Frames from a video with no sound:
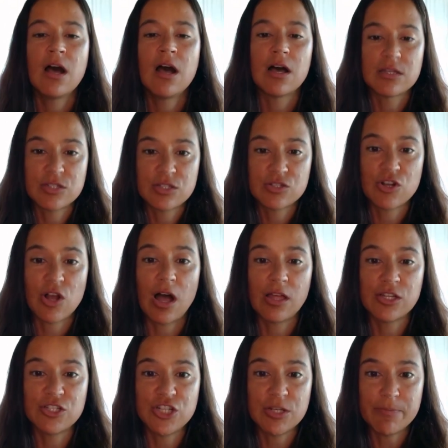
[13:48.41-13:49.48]

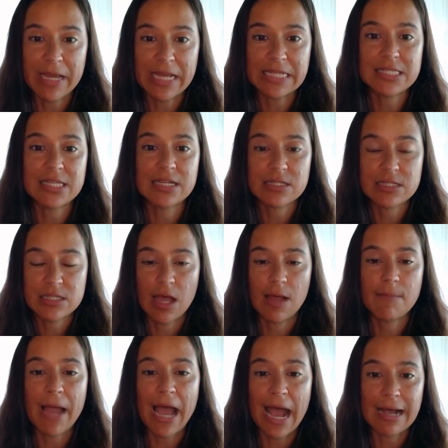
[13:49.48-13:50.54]
astrology basics,
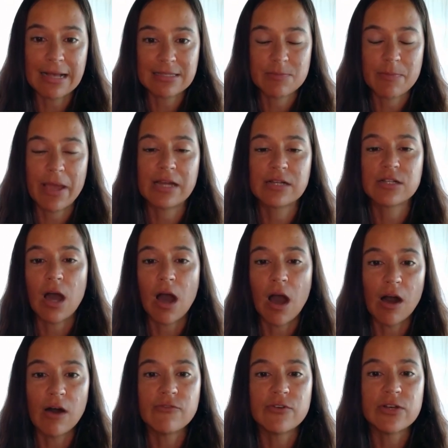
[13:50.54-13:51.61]
some aspect
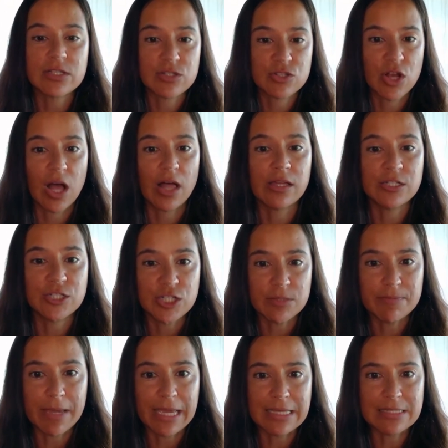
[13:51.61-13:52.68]
of astrology
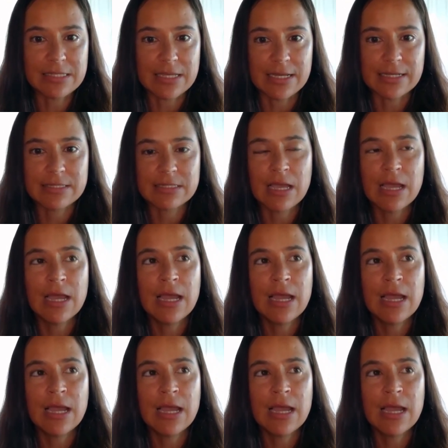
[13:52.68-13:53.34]
basics.